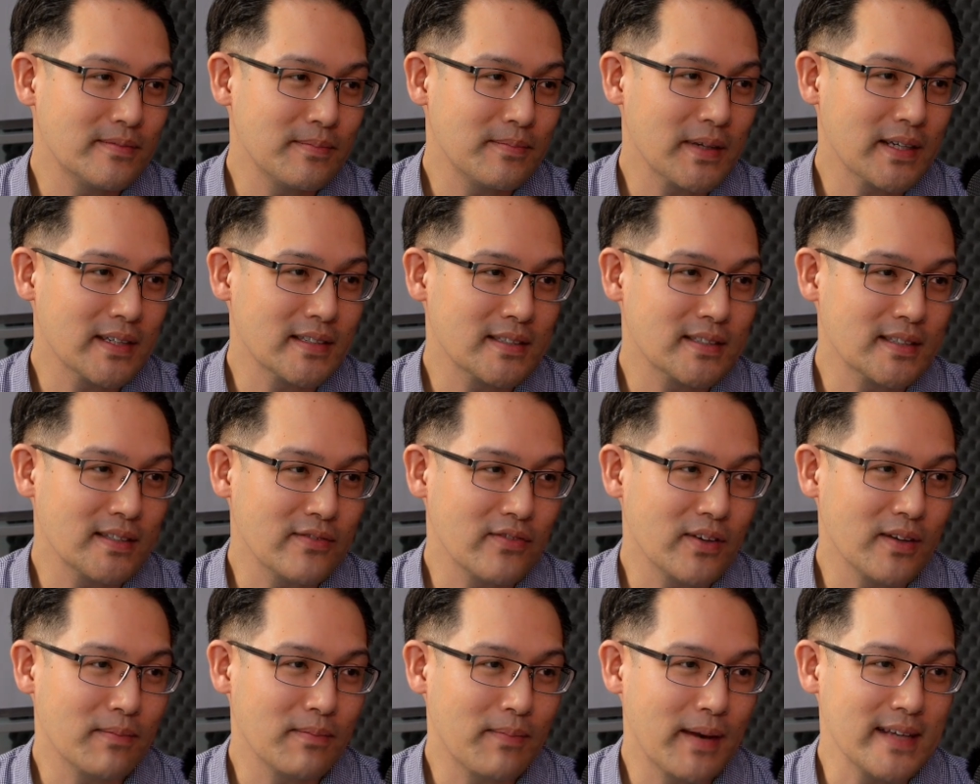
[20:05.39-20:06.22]
because
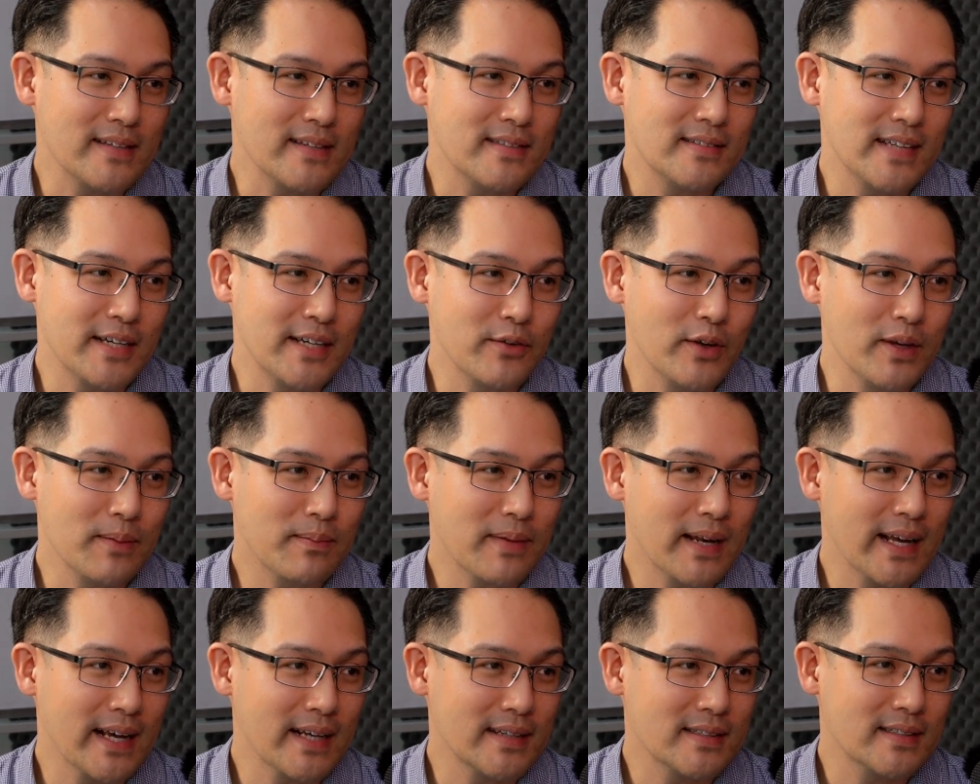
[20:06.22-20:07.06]
if you place dental
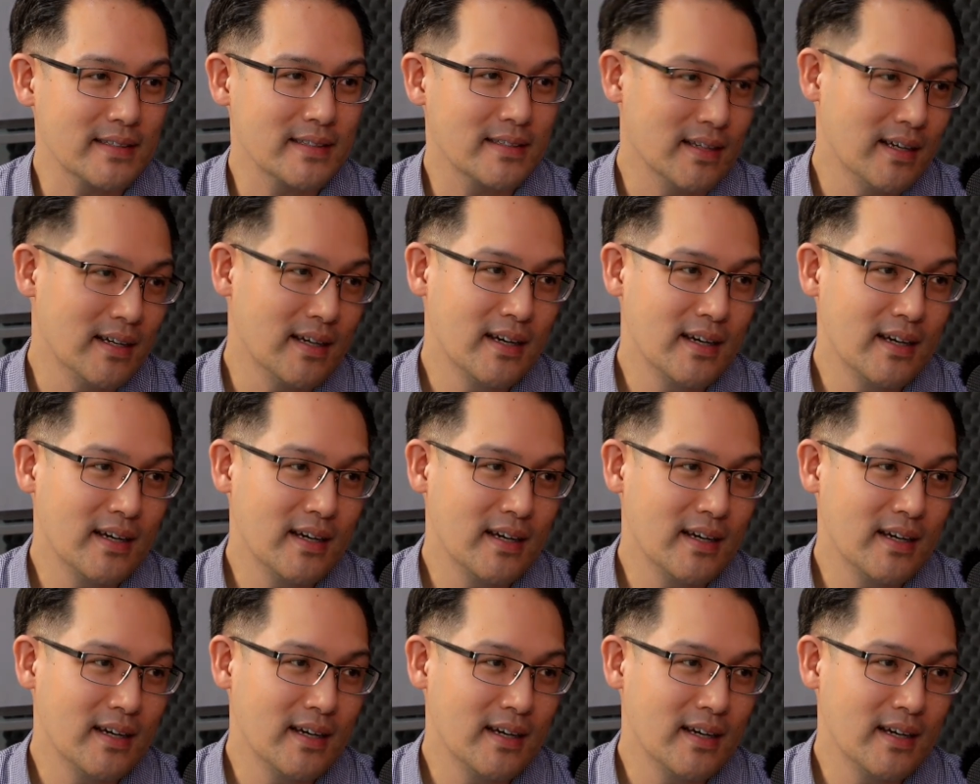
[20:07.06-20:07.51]
implants